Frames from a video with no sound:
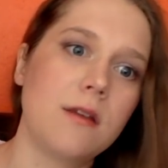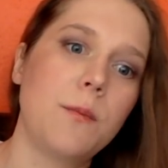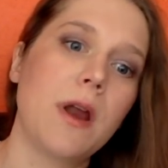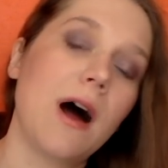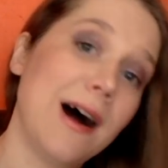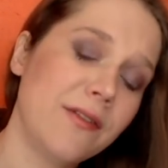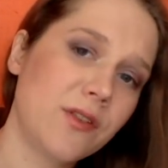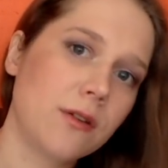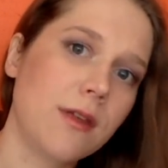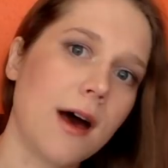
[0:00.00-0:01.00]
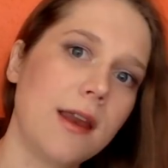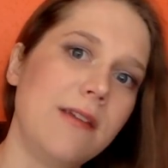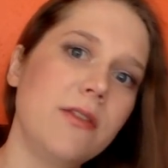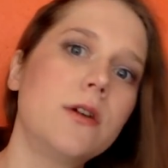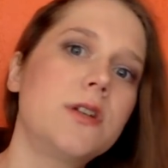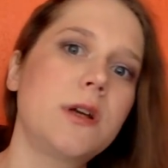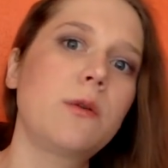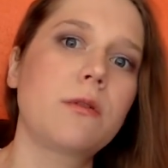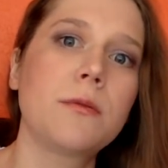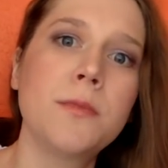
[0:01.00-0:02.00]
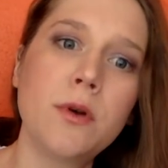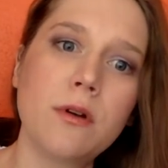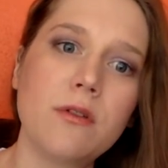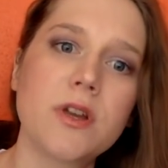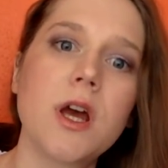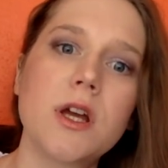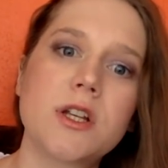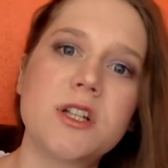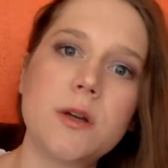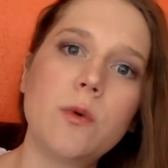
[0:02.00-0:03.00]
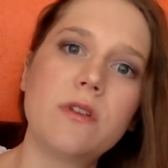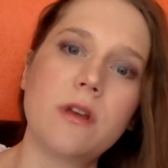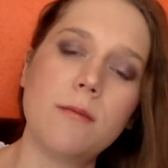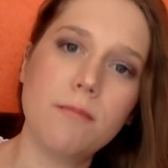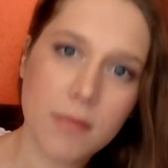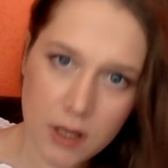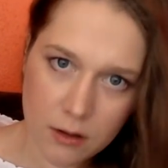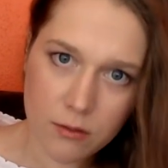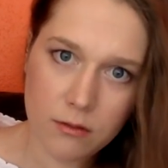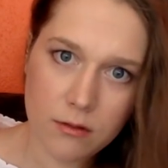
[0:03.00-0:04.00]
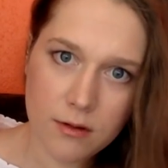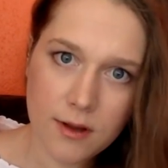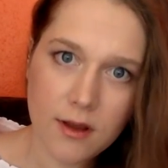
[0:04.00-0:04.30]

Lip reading: But after that, even though she was removed, she was immune